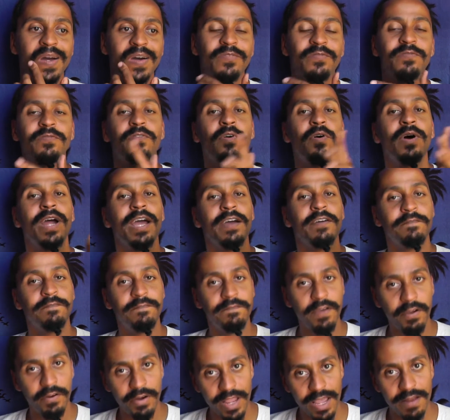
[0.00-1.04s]
for
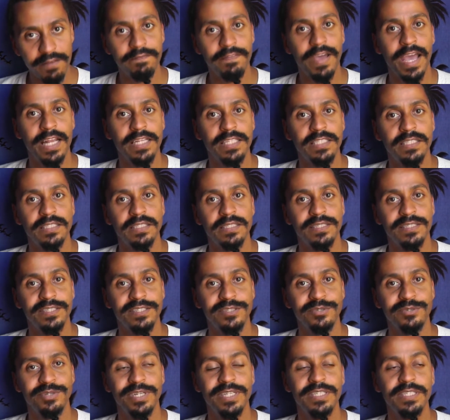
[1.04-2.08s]
very advanced
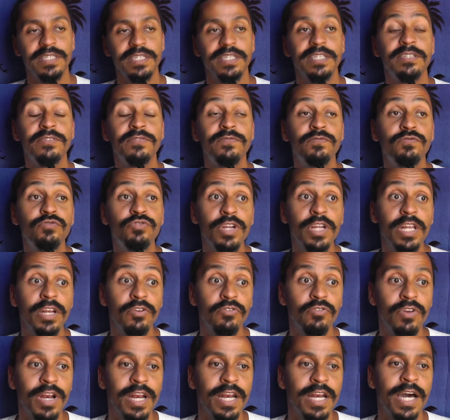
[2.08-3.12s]
students, it's really,
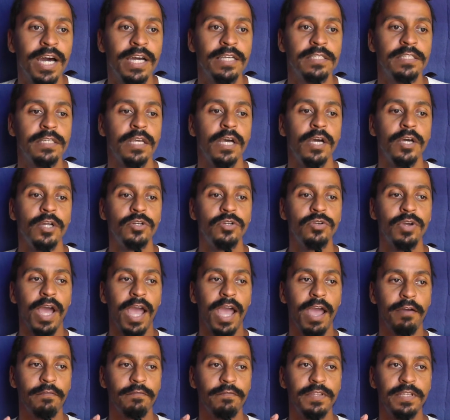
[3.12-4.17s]
really nice to
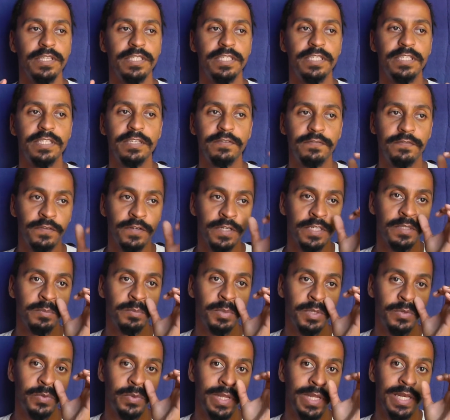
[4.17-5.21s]
have this difference
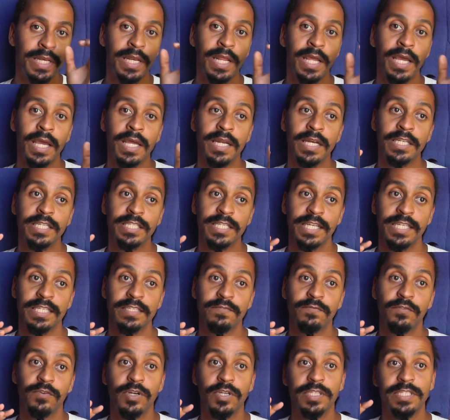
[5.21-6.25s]
between
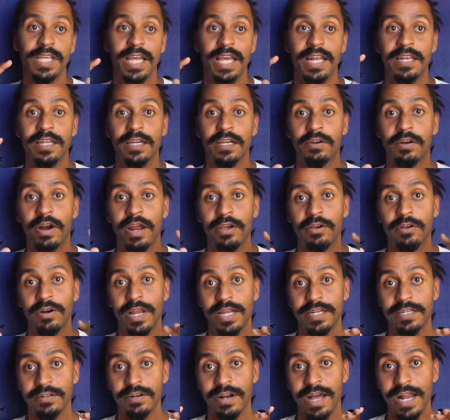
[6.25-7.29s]
chest voice and the
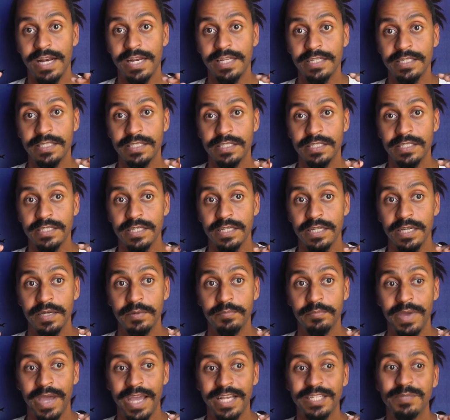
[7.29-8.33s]
cricolateralis
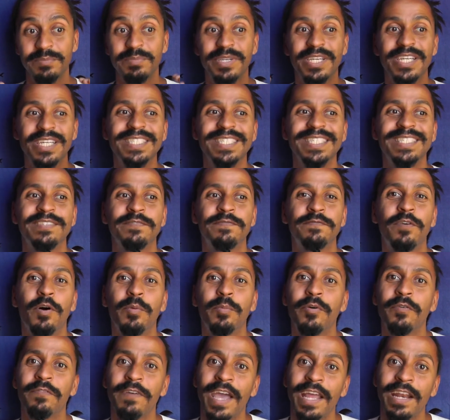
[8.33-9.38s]
um, action because it's a
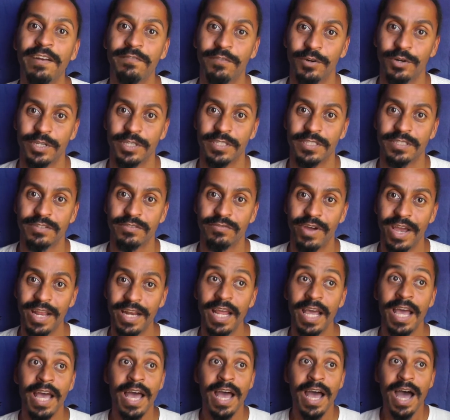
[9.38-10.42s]
form of head voice,
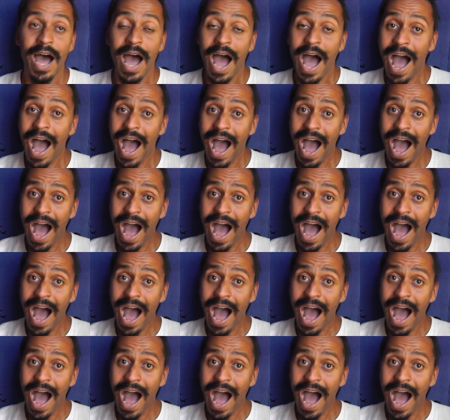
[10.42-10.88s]
right? Ah!